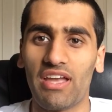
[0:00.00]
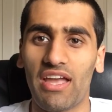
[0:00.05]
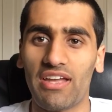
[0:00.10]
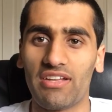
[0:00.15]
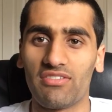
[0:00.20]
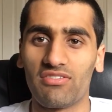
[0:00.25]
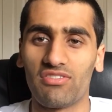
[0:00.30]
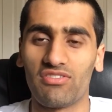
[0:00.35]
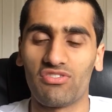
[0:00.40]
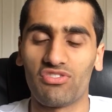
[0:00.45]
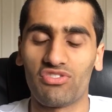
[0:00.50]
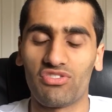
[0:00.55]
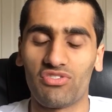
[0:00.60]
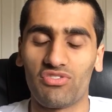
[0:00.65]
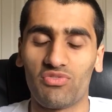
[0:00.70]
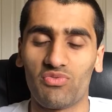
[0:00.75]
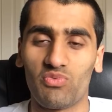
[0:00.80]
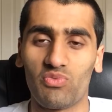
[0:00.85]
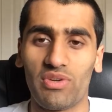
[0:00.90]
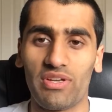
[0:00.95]
And
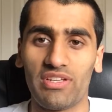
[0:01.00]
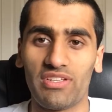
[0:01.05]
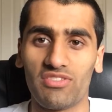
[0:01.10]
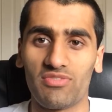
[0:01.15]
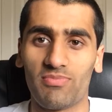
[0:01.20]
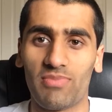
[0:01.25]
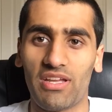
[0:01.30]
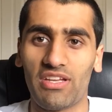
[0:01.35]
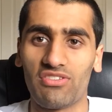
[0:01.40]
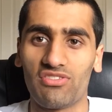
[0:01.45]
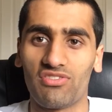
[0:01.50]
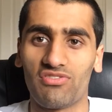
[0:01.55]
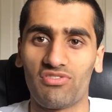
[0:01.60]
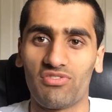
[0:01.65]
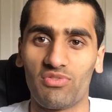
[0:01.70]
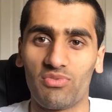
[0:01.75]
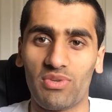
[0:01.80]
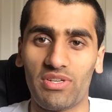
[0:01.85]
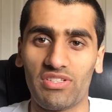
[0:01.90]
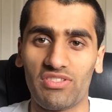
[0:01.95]
the way it plays
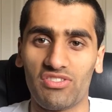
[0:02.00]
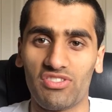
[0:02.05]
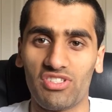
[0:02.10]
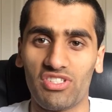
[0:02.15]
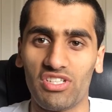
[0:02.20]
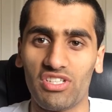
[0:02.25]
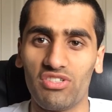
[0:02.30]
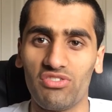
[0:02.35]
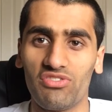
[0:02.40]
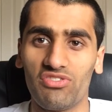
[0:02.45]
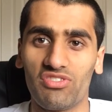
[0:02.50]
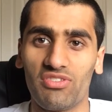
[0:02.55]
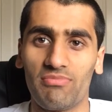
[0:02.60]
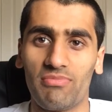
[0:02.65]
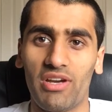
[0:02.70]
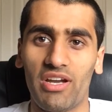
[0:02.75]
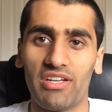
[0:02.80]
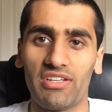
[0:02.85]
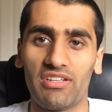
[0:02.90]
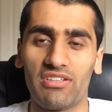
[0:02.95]
off and the way she loses her
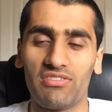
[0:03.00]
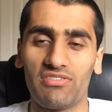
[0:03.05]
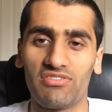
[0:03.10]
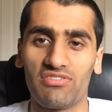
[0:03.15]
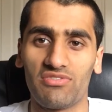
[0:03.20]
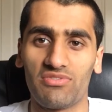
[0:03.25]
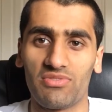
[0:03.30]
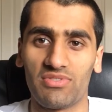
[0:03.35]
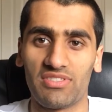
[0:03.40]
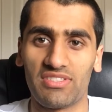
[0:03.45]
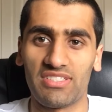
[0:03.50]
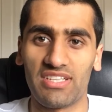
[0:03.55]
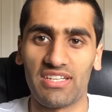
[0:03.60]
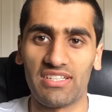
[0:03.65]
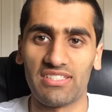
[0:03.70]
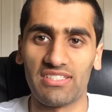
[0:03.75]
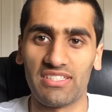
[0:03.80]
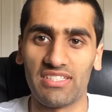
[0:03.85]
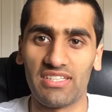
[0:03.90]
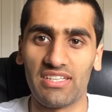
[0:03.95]
mind and loses into
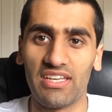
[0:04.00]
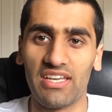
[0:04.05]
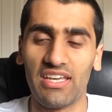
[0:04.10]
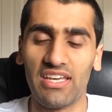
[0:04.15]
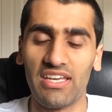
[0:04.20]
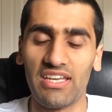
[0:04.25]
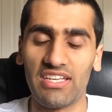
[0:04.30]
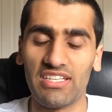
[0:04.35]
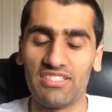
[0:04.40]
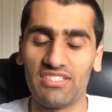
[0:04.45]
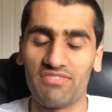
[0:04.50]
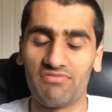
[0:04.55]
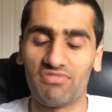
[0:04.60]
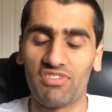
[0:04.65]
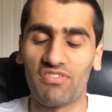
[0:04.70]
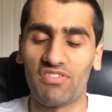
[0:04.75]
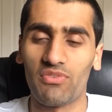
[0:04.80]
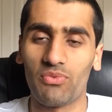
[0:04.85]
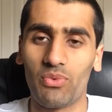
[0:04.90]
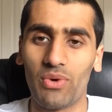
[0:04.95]
insanity is done
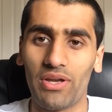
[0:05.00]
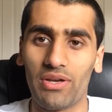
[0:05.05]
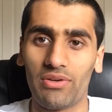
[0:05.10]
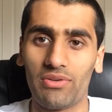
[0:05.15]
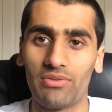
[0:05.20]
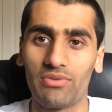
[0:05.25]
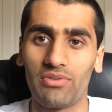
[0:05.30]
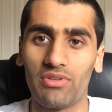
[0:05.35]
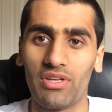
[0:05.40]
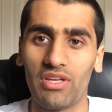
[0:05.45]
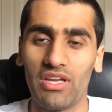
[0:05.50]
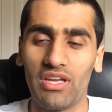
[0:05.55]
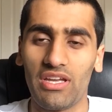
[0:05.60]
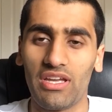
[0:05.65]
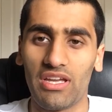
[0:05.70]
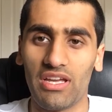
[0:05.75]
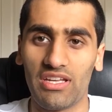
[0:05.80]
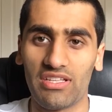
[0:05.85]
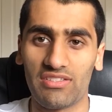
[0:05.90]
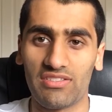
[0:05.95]
very well,
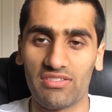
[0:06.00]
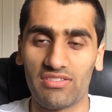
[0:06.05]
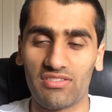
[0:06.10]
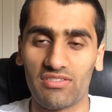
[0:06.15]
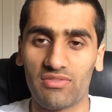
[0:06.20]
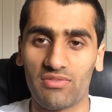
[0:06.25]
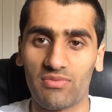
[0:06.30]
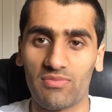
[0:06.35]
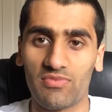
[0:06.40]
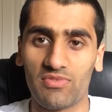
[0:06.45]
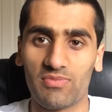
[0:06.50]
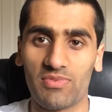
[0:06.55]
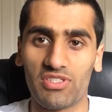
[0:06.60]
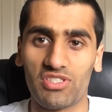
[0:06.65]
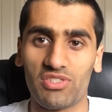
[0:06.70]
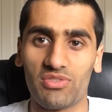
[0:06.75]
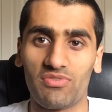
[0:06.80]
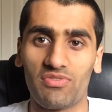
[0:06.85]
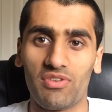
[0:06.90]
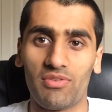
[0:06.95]
as
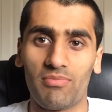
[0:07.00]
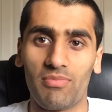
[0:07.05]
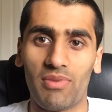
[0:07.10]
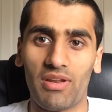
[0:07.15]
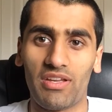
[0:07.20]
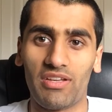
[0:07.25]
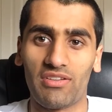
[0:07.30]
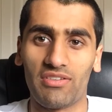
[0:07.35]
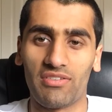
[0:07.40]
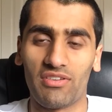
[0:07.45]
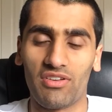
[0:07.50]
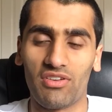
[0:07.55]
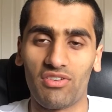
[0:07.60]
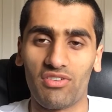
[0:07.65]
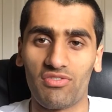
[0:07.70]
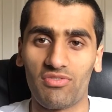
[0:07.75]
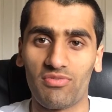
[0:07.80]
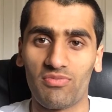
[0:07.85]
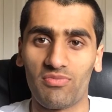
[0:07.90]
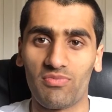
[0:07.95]
especially for playing
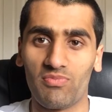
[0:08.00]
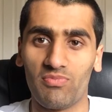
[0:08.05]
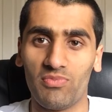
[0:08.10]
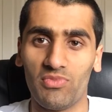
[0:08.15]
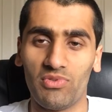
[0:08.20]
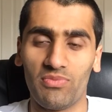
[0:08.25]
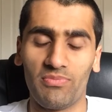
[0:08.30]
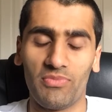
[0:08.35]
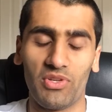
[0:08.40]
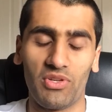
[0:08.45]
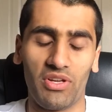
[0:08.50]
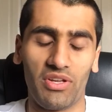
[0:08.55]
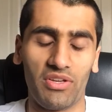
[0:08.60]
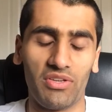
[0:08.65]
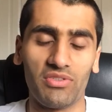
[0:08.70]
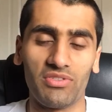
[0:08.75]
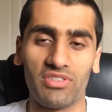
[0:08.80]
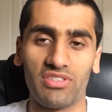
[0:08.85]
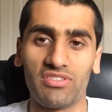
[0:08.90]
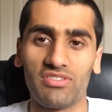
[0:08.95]
off Mila
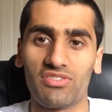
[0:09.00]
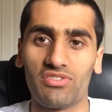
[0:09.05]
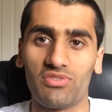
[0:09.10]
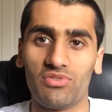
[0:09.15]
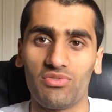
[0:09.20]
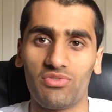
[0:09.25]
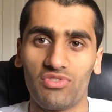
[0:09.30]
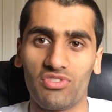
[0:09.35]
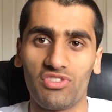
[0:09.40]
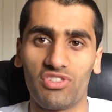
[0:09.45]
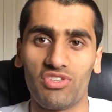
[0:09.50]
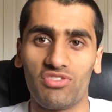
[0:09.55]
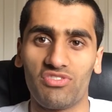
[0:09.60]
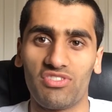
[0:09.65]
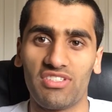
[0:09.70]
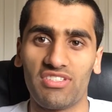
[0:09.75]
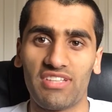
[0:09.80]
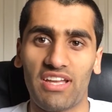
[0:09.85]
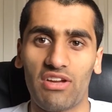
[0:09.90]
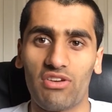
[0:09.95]
Kunis, who shows
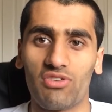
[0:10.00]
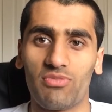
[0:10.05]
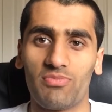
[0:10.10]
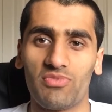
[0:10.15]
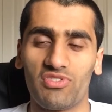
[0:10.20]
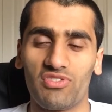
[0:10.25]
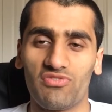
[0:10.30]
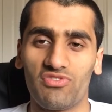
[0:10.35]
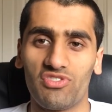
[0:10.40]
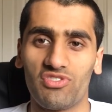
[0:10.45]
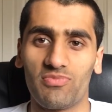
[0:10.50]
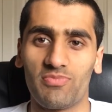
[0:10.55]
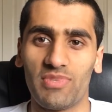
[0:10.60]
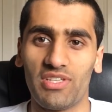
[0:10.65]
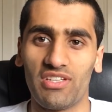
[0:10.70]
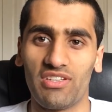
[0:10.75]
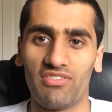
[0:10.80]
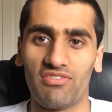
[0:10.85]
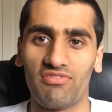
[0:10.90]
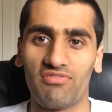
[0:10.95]
the exact opposite of just
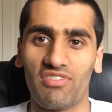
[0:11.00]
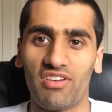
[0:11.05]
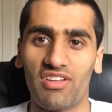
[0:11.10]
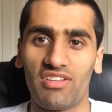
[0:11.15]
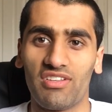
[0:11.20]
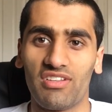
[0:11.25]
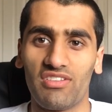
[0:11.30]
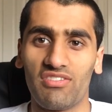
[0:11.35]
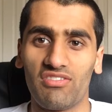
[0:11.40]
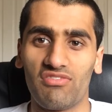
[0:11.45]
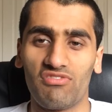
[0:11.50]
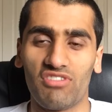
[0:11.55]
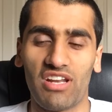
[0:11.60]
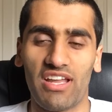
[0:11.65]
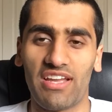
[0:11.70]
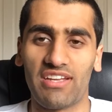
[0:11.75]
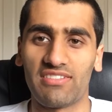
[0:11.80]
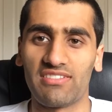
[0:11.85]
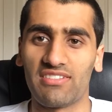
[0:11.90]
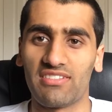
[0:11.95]
being fun and
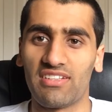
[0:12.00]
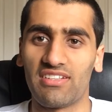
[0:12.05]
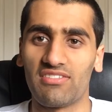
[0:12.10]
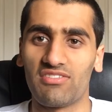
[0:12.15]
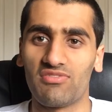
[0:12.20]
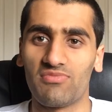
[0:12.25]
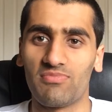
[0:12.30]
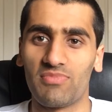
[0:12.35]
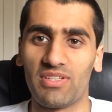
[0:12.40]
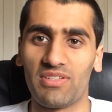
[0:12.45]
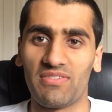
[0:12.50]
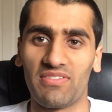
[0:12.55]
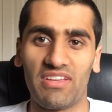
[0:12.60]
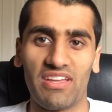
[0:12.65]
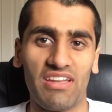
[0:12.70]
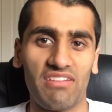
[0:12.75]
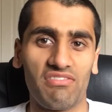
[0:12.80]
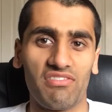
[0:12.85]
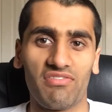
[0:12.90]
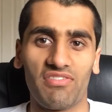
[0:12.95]
relaxing and being able to
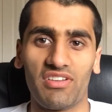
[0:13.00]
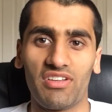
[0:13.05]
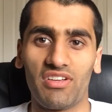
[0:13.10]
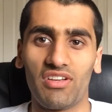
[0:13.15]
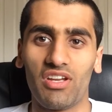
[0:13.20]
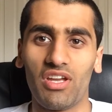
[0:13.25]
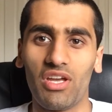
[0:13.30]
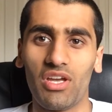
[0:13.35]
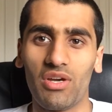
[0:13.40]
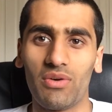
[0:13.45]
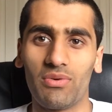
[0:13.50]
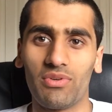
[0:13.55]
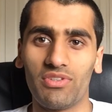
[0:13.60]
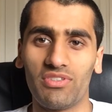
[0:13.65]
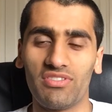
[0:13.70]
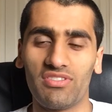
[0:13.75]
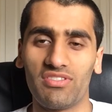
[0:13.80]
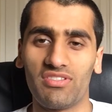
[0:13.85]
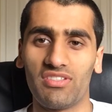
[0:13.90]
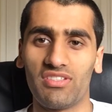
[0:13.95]
get everything, while
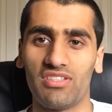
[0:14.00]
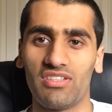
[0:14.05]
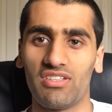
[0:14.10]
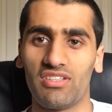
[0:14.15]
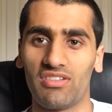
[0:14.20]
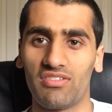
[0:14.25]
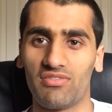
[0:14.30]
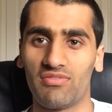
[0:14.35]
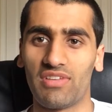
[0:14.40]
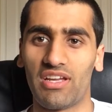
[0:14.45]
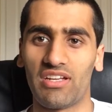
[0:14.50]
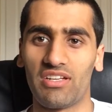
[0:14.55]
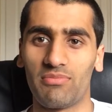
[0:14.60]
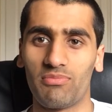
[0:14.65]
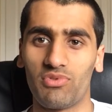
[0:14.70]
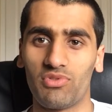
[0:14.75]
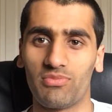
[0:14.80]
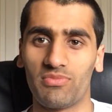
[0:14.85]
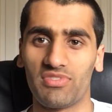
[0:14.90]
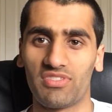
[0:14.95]
you see Natalie
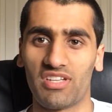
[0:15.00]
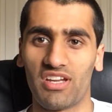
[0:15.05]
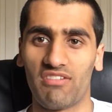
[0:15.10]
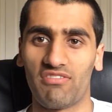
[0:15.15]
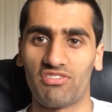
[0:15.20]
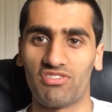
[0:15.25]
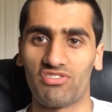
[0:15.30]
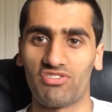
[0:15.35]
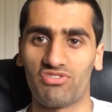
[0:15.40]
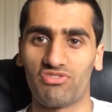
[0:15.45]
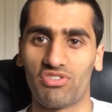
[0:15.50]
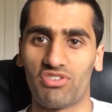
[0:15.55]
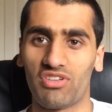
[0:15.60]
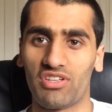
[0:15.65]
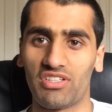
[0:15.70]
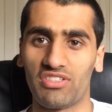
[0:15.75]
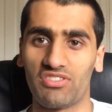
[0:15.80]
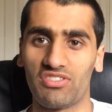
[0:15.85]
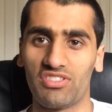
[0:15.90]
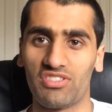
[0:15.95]
Portman's character
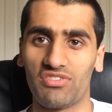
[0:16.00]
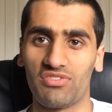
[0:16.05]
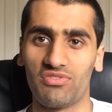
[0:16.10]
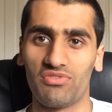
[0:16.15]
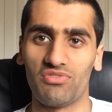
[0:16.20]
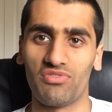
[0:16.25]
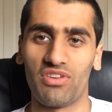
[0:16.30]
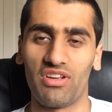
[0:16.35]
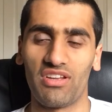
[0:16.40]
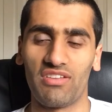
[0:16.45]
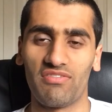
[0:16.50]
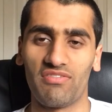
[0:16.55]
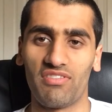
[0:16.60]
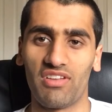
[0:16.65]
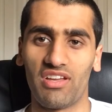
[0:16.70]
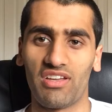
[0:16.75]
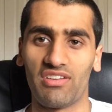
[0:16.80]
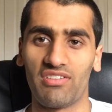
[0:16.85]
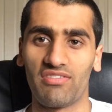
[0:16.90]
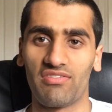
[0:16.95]
struggling to live
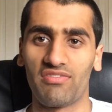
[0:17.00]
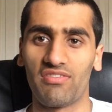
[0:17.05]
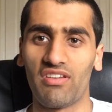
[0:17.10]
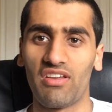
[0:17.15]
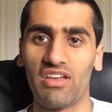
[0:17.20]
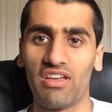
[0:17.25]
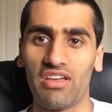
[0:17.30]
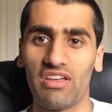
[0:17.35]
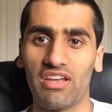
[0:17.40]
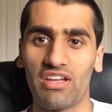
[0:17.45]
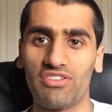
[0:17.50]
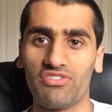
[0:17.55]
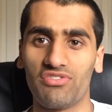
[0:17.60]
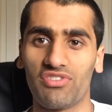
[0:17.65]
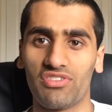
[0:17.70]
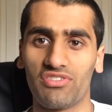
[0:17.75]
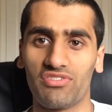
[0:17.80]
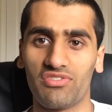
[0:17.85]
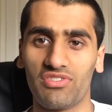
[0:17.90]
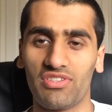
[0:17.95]
life and
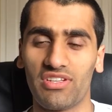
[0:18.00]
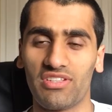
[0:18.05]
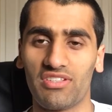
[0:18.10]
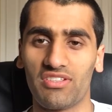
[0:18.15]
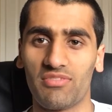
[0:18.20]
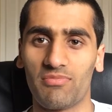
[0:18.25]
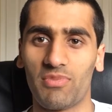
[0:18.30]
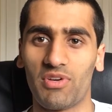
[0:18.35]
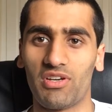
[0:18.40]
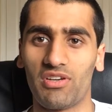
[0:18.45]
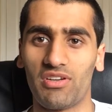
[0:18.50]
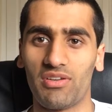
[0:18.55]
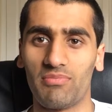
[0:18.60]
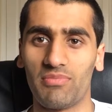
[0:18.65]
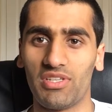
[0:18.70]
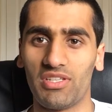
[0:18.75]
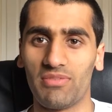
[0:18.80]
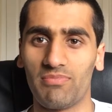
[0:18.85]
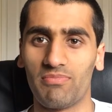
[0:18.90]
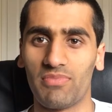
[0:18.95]
trying to get the part and
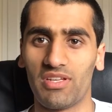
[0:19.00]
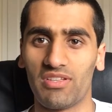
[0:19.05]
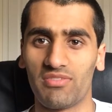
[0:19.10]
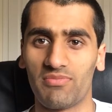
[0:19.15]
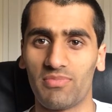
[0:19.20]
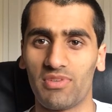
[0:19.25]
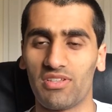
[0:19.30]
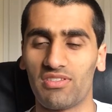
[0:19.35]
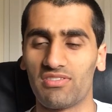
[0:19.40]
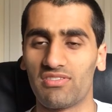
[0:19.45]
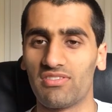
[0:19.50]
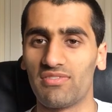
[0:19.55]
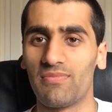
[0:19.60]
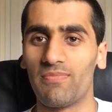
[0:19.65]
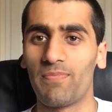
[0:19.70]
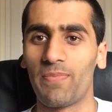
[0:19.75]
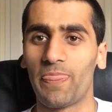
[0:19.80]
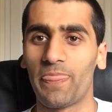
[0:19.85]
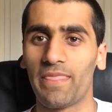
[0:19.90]
be the best person.